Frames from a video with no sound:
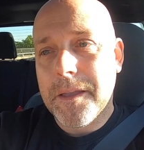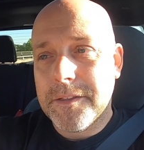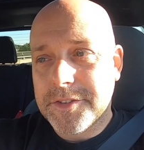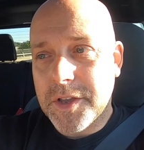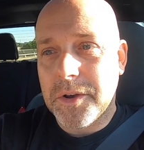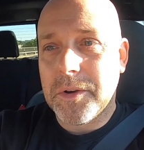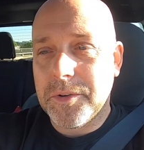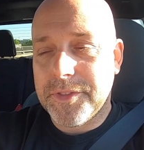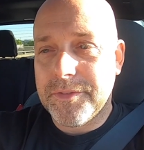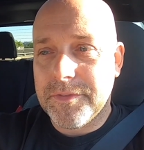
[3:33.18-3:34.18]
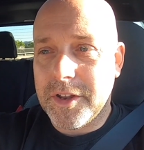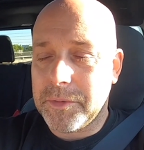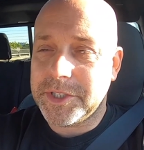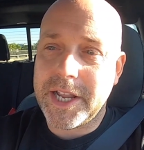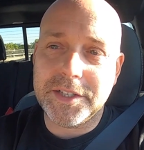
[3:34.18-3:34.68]
So
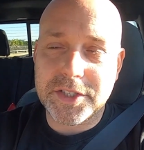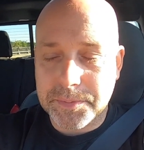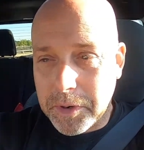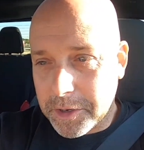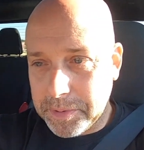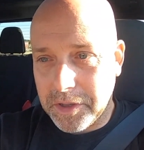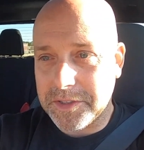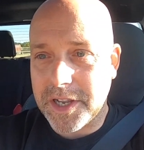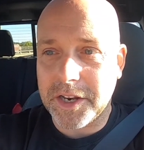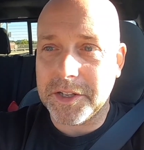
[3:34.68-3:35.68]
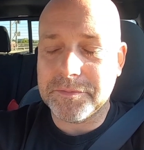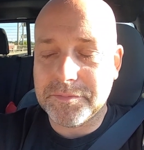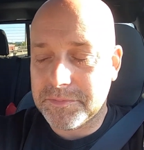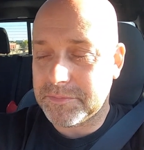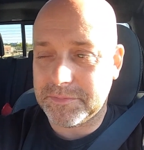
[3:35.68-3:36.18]
we changed the spark plugs on a
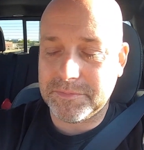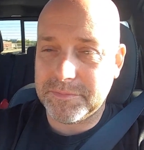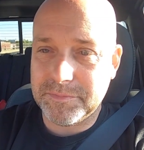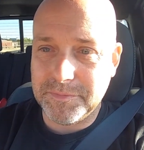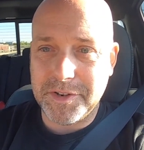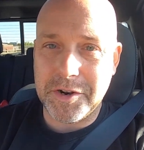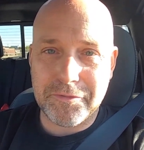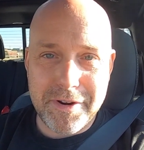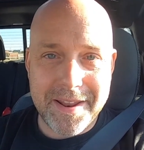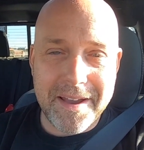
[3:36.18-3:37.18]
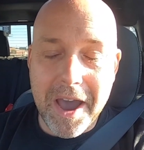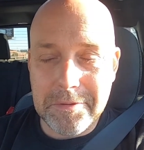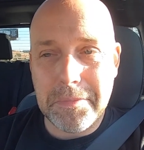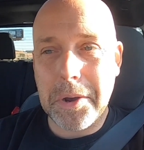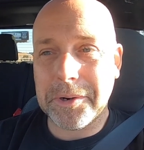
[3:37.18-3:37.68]
red hot
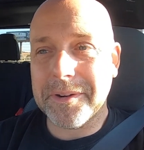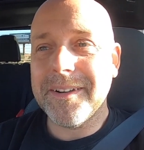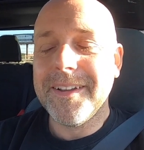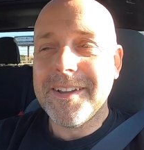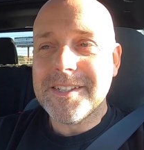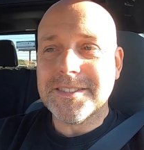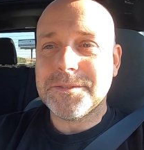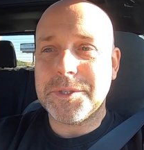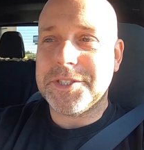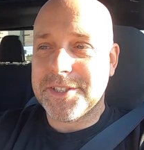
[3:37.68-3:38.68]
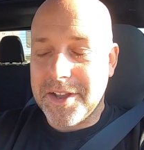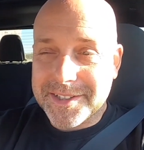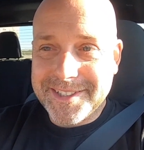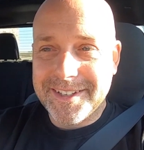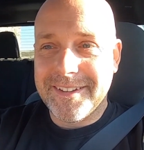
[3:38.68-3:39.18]
motor, which
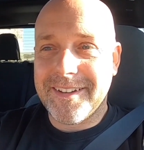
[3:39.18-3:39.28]
sucked.